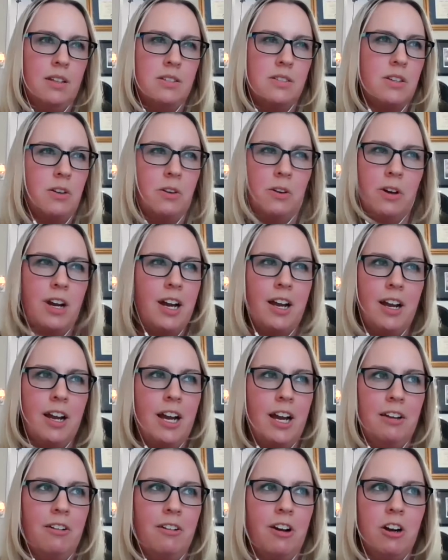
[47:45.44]
So
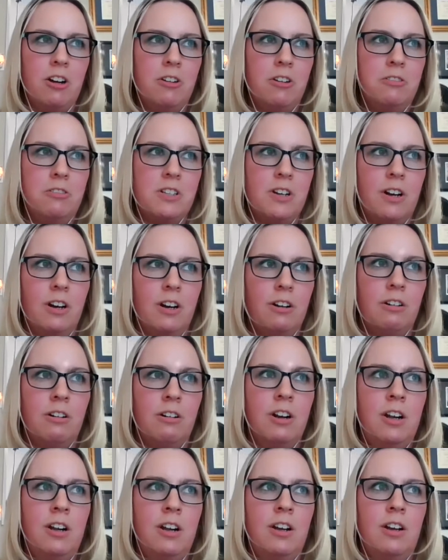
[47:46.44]
ours are,
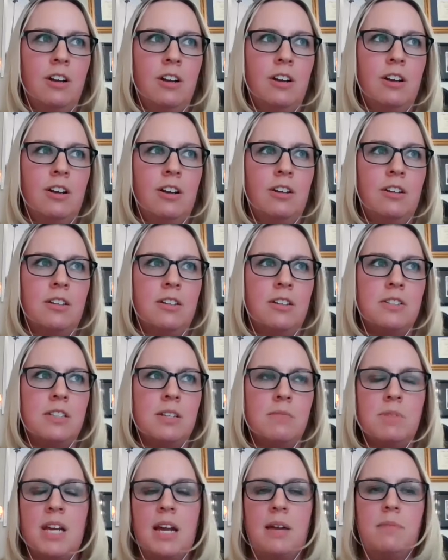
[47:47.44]

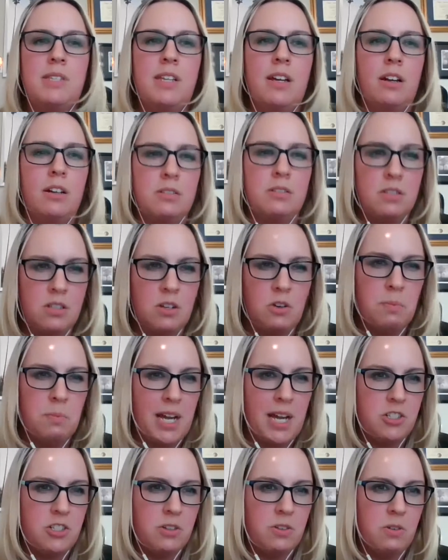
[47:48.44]
sometimes they are so
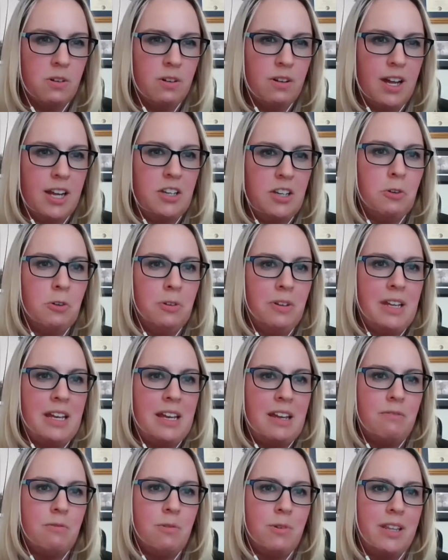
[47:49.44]
magical, and you'll
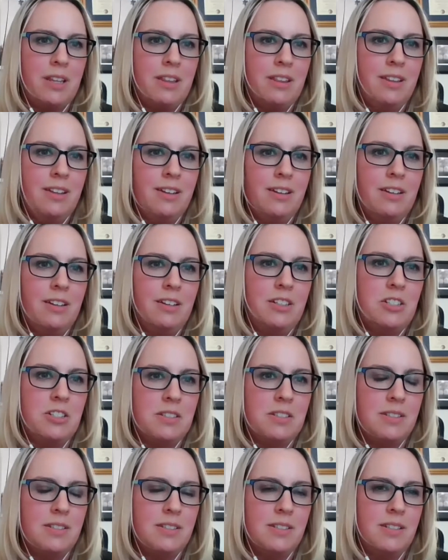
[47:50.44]
leave with
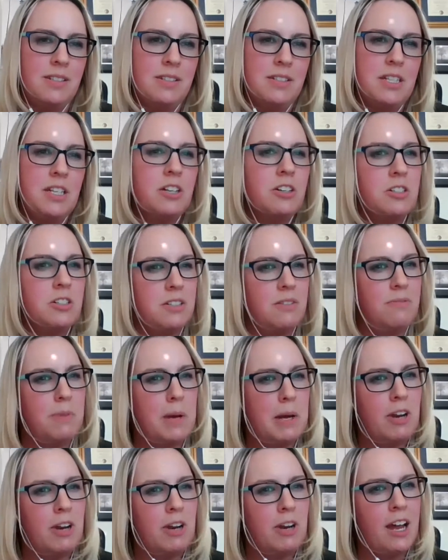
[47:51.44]
just tears
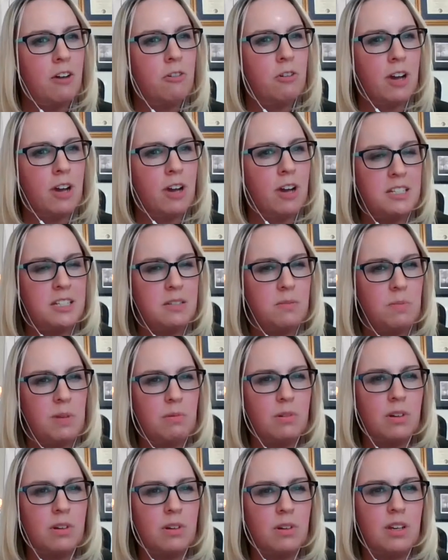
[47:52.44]
about how kind
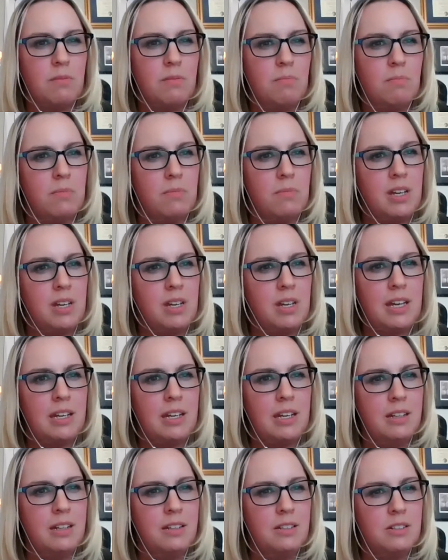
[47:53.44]
people can
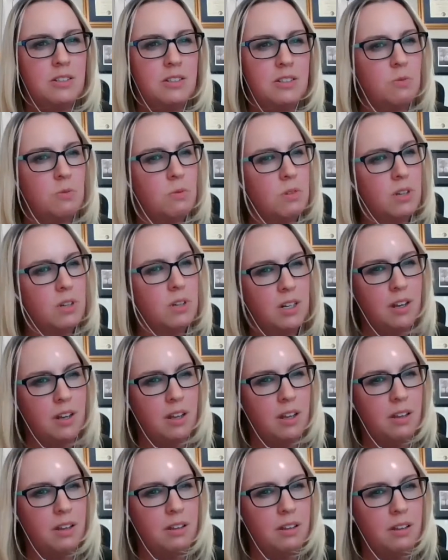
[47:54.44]
be to one
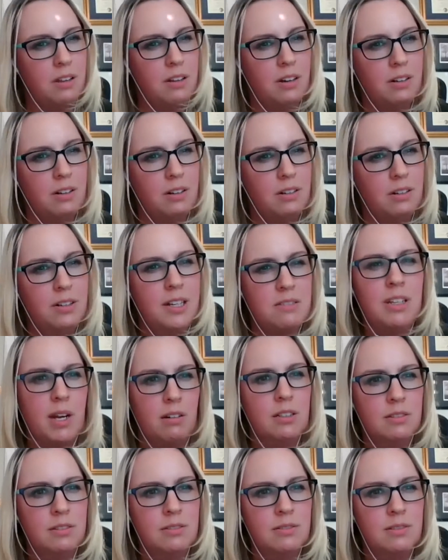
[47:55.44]
another.
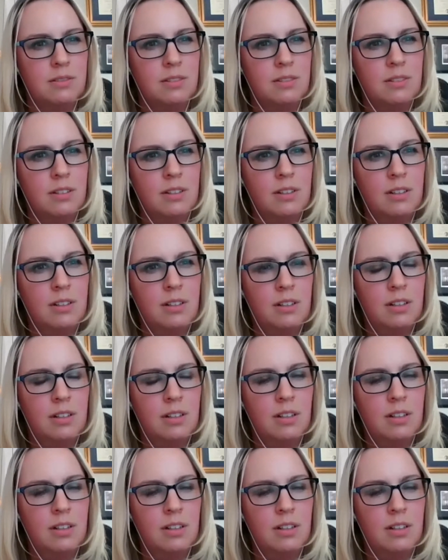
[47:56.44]
It's really inspiring.